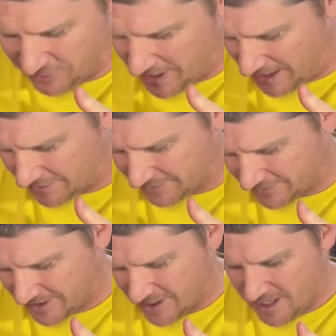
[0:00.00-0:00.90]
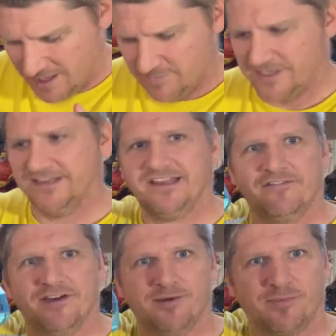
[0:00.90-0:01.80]
$2, but it does
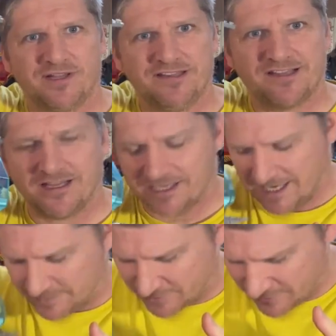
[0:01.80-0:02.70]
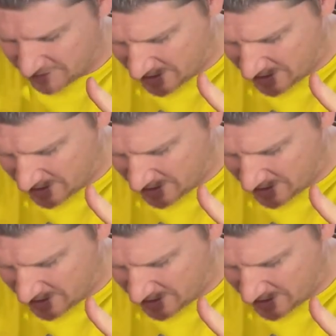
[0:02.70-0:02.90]
have a police helicopter